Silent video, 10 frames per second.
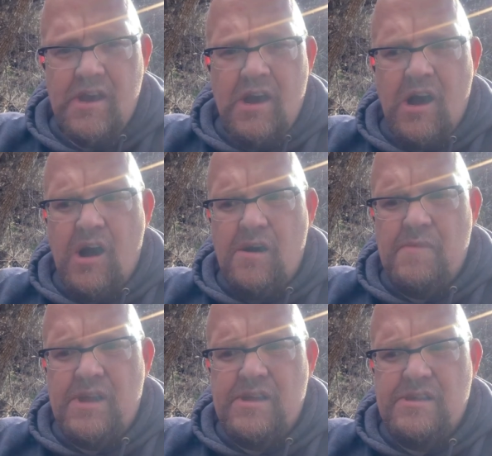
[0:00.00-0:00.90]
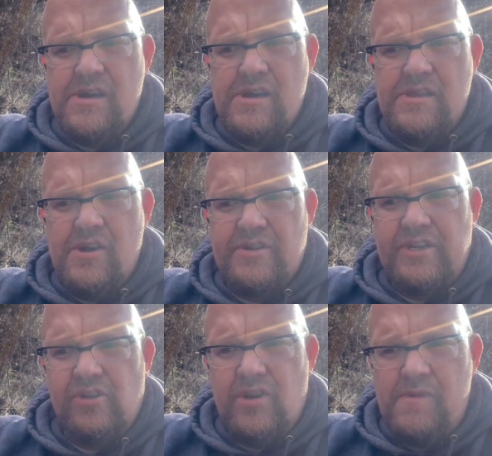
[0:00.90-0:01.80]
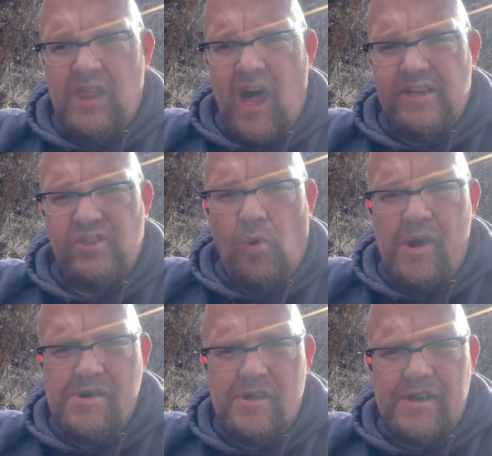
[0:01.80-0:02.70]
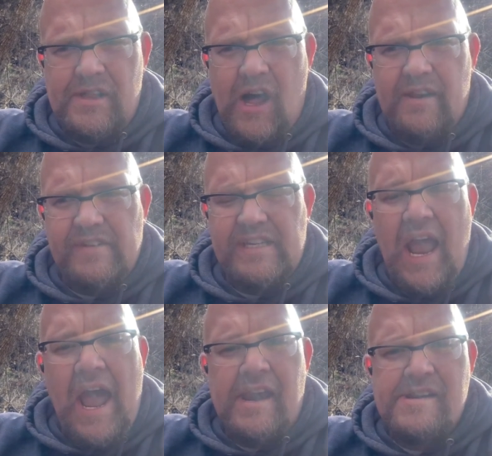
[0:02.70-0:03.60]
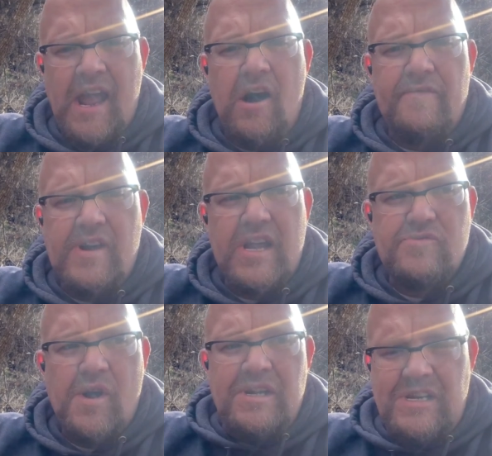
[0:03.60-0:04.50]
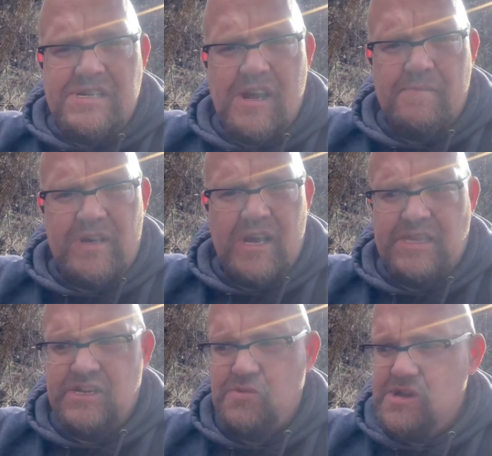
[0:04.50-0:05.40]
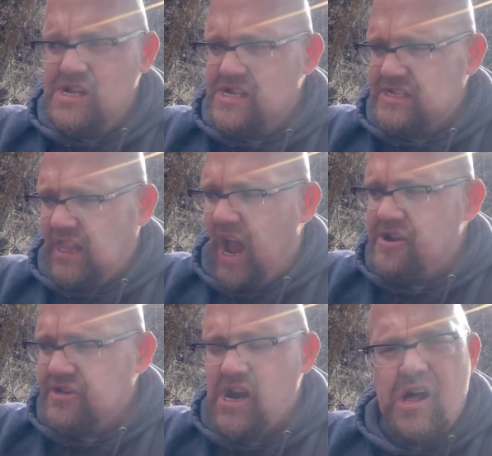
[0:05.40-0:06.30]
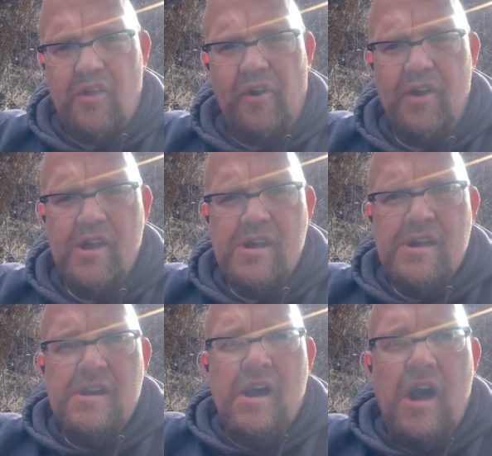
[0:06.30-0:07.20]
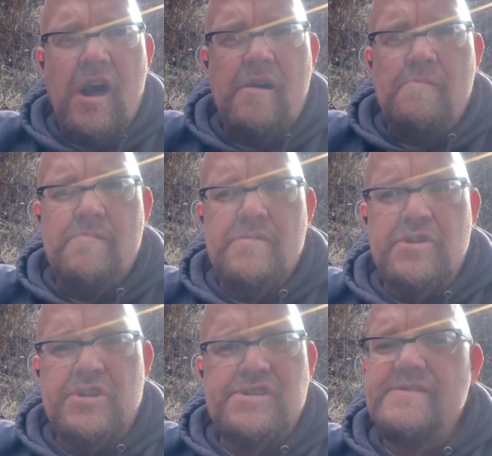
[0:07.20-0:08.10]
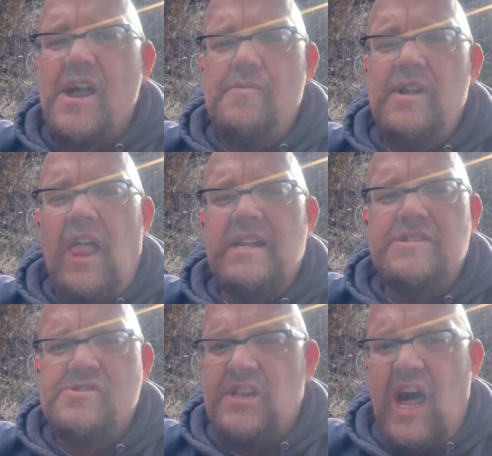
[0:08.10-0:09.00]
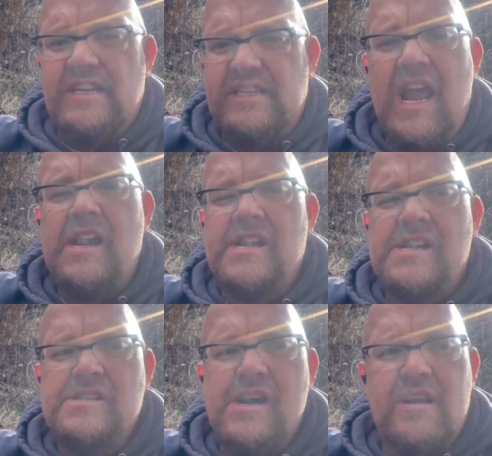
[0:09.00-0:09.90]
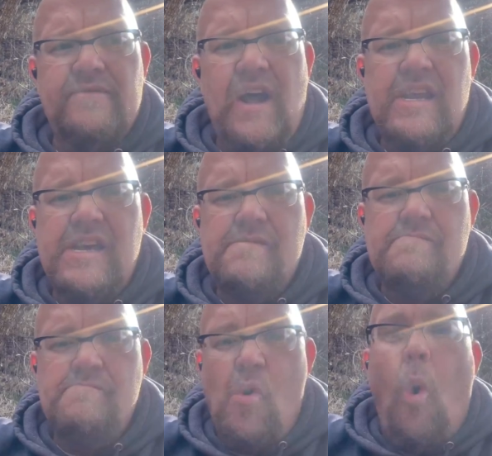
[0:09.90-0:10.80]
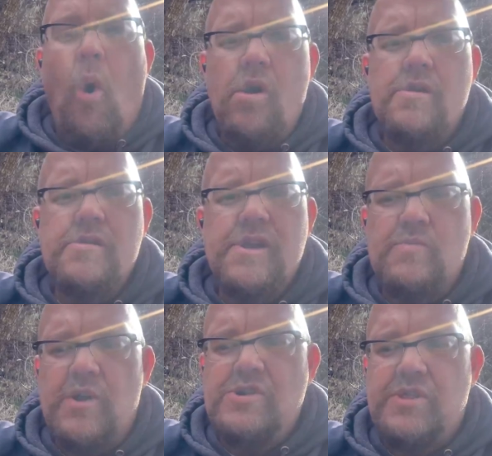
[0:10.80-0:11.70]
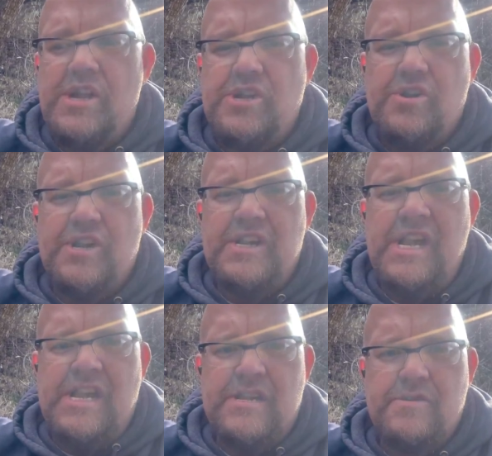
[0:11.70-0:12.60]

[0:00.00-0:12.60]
There's still going to be a lot of soil and a lot of sand. And now, if you guys run into something like this where you get this lighter color, you just got to realize, and there's a lot of sand in it, you guys have got to get more than what you think you're going to need.